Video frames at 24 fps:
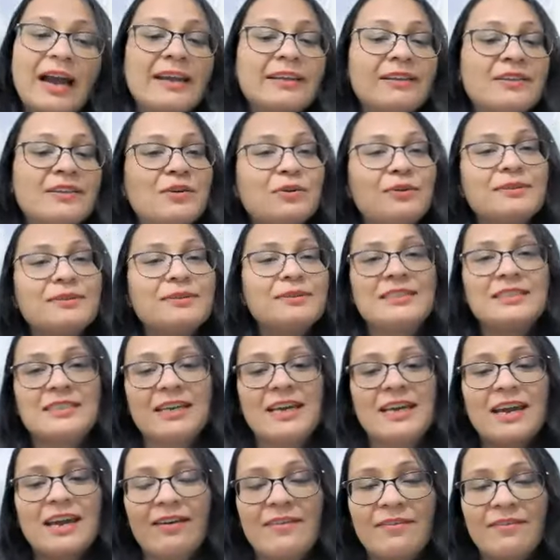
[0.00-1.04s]
either on the
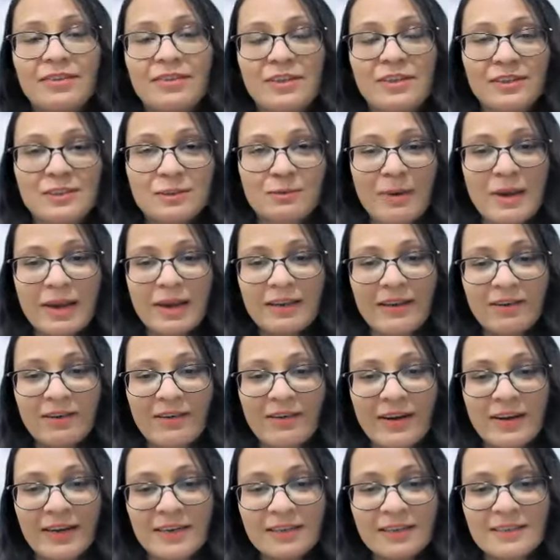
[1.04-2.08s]
chair with your
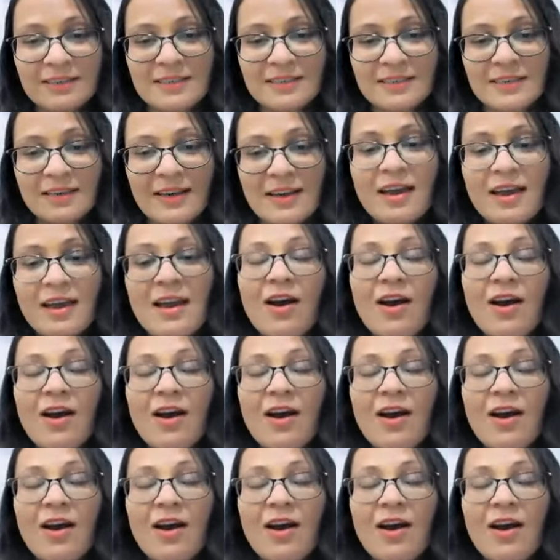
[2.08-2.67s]
spine erect